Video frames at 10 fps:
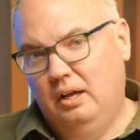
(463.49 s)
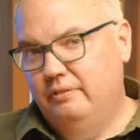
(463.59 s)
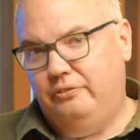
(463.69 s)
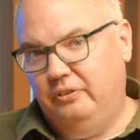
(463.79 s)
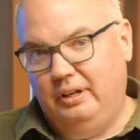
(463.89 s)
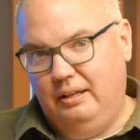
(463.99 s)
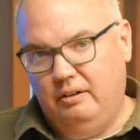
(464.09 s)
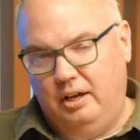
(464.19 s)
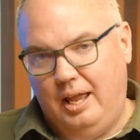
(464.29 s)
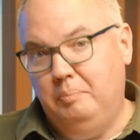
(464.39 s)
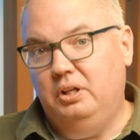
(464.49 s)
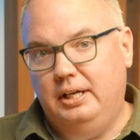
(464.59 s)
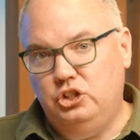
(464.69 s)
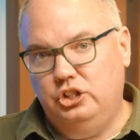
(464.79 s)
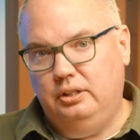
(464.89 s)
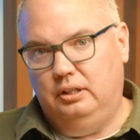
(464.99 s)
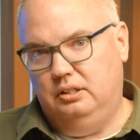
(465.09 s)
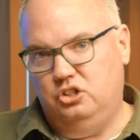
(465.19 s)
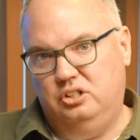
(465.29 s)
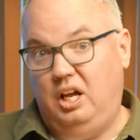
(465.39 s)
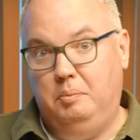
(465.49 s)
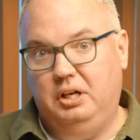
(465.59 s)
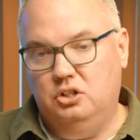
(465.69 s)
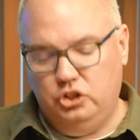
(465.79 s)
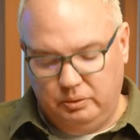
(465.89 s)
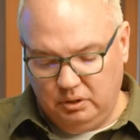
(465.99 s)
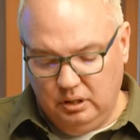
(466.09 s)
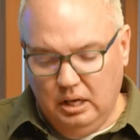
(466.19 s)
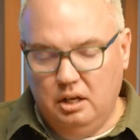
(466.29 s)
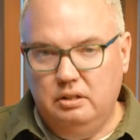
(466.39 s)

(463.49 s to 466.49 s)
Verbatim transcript: for uh, emulation and just gaming in general,